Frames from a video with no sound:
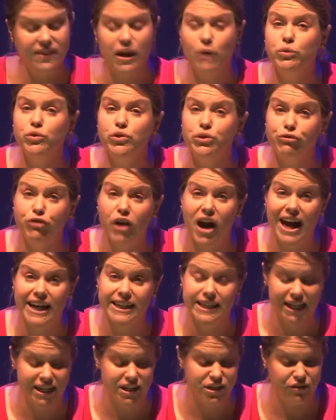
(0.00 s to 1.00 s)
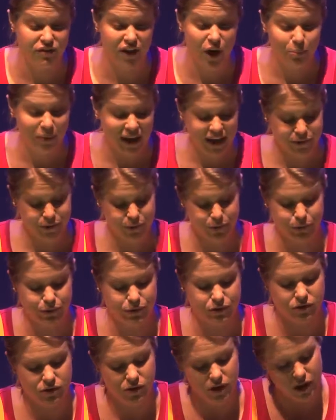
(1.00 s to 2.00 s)
that will divide each of our
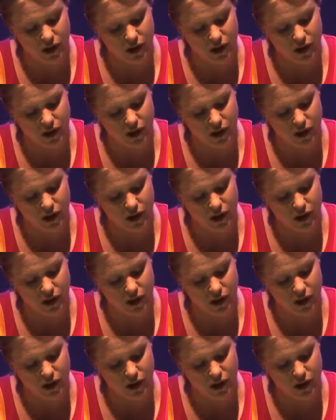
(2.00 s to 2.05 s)
petals.